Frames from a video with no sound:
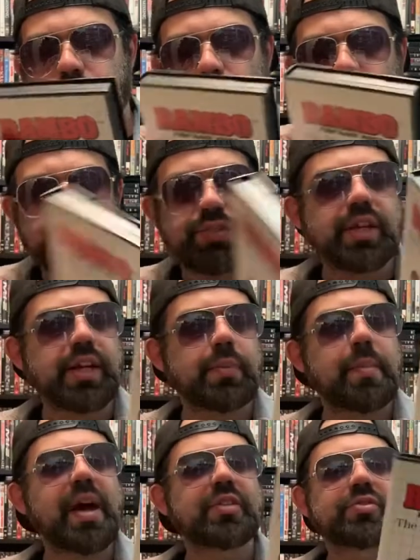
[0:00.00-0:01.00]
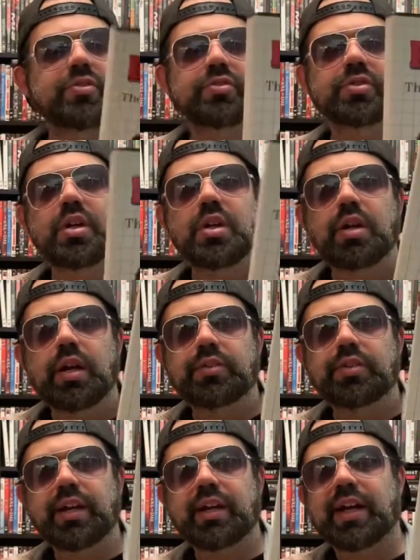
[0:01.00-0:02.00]
2 on the Sega Masters.
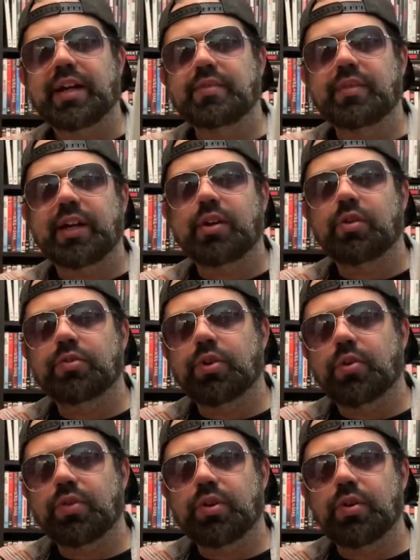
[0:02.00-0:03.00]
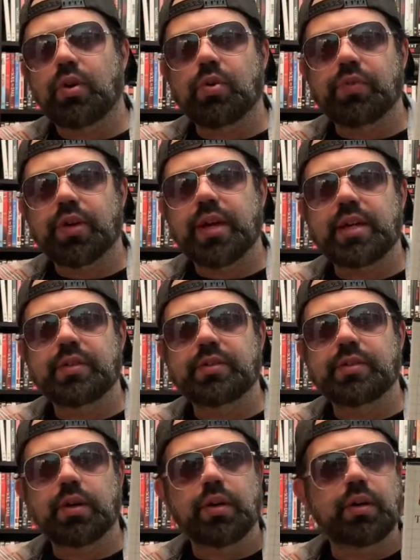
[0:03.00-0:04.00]
It's like kind of like an overhead
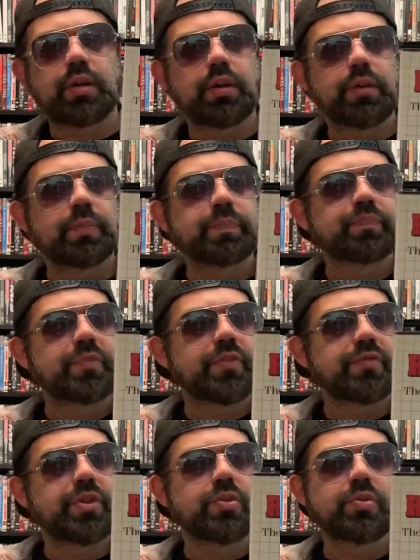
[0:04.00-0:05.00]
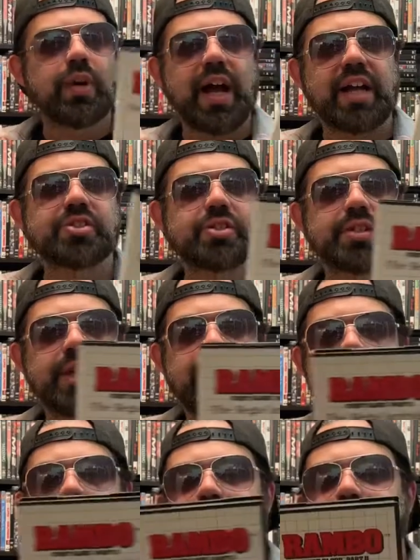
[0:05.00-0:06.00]
view action
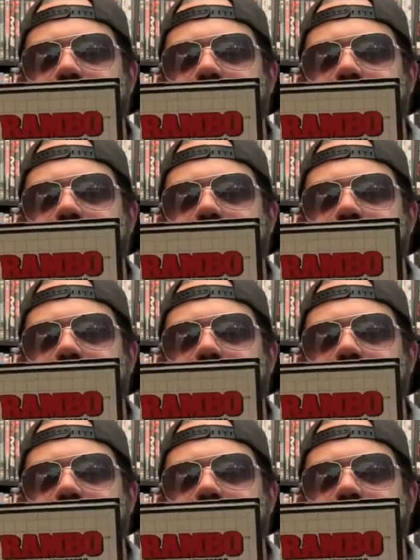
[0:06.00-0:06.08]
game,